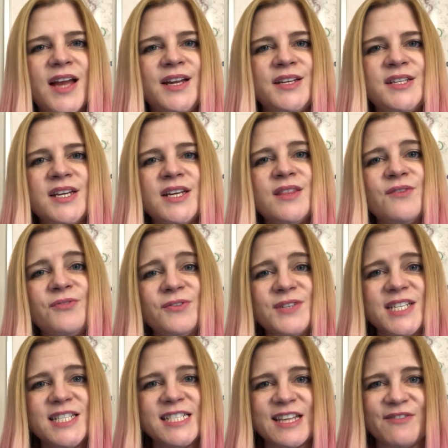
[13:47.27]
And in the
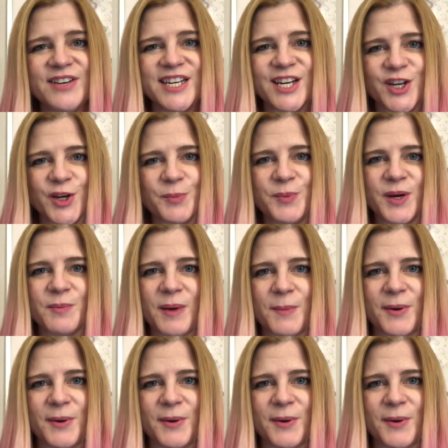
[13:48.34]
1570 cookbook